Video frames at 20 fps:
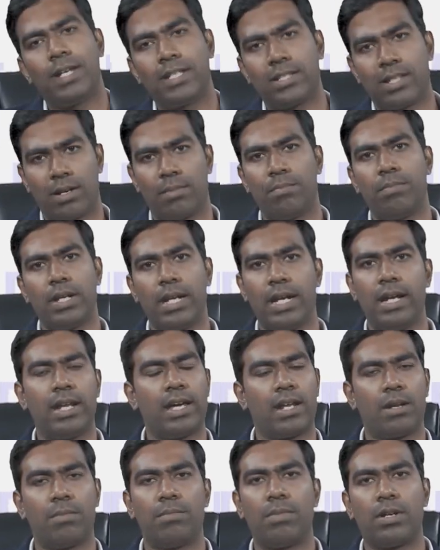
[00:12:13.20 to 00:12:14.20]
as a rubbery,
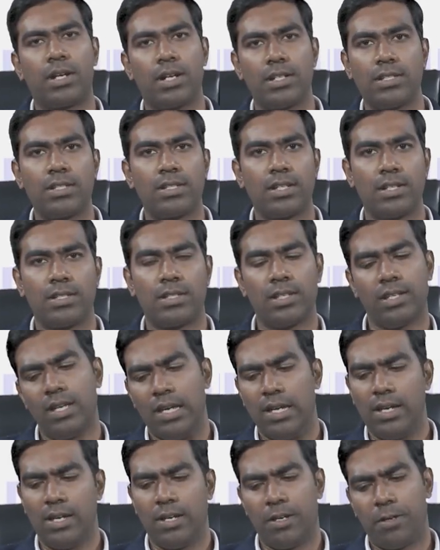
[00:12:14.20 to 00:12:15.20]
India rubber consistency.
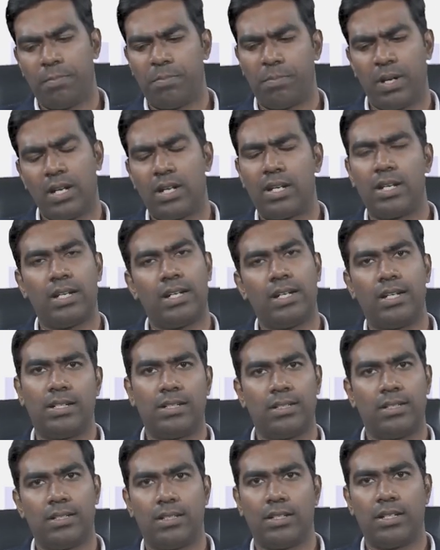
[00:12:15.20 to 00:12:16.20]
But
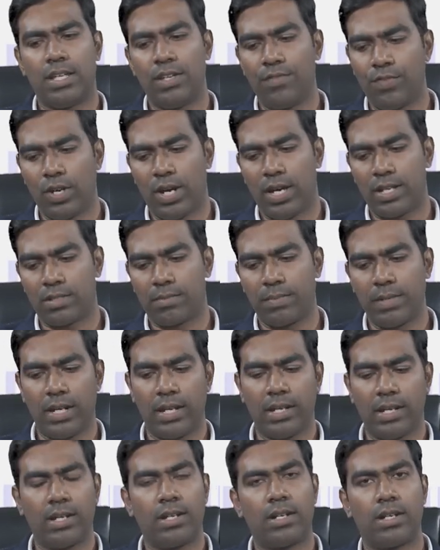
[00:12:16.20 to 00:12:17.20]
uh, if you ask me,
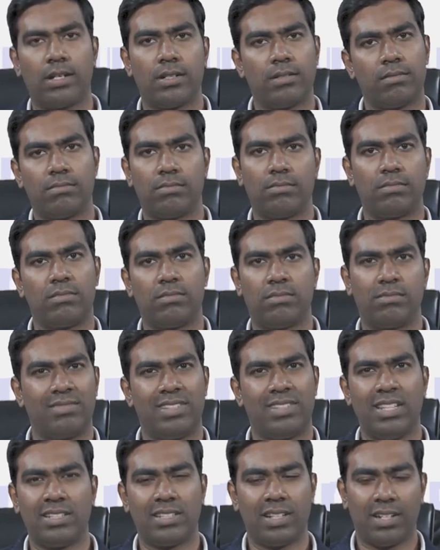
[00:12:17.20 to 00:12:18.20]
like uh,
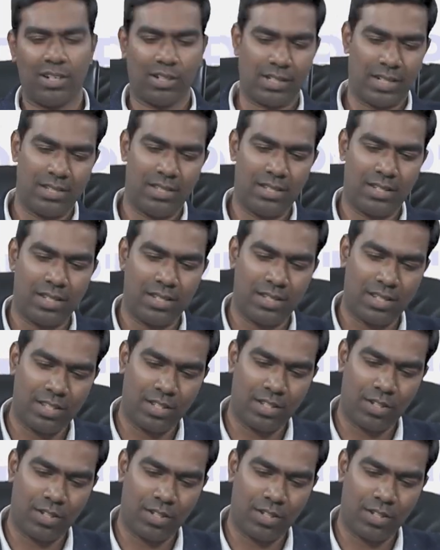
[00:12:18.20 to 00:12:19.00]
these and all consistencies